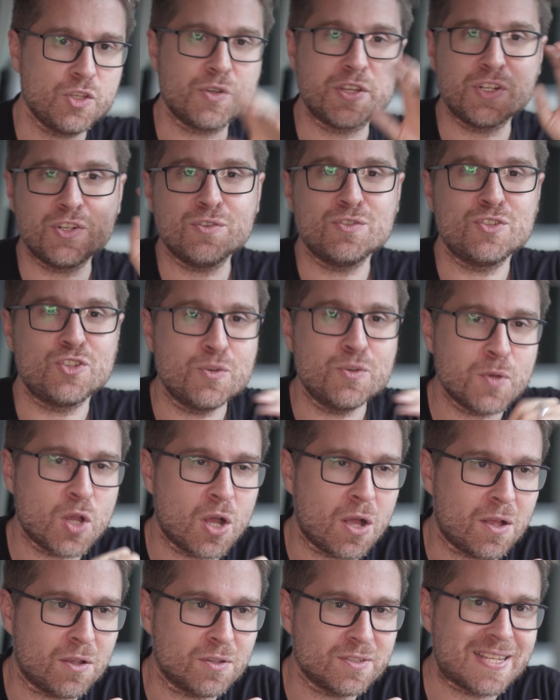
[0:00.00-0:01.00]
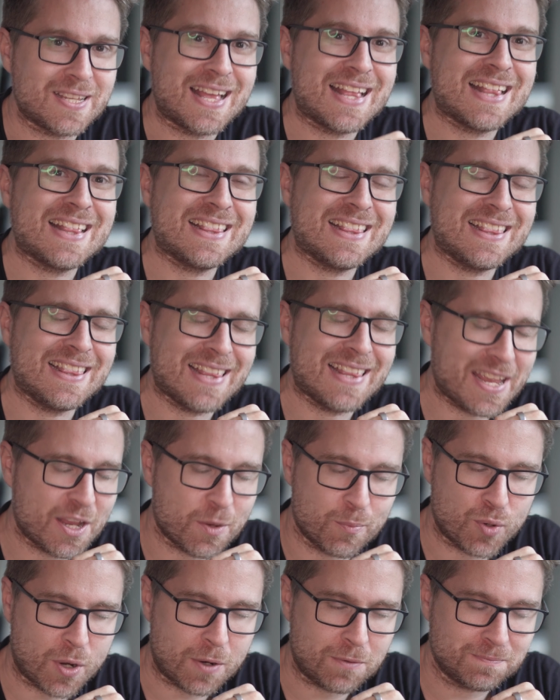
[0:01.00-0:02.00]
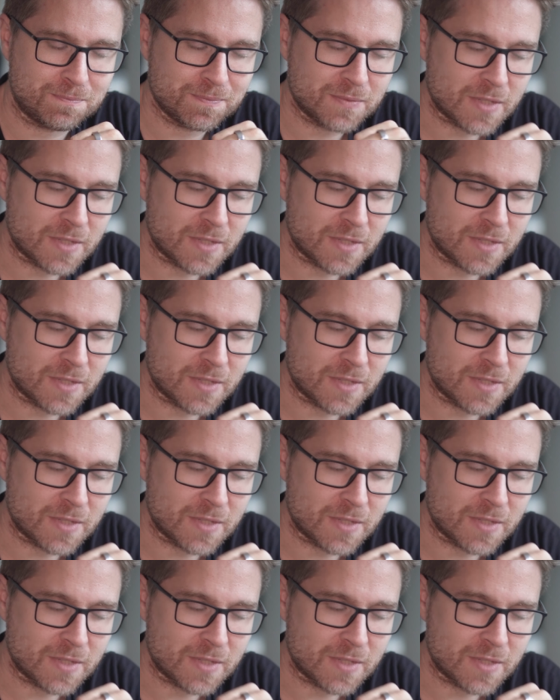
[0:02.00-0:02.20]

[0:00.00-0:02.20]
You can do Zoom calls like a pro.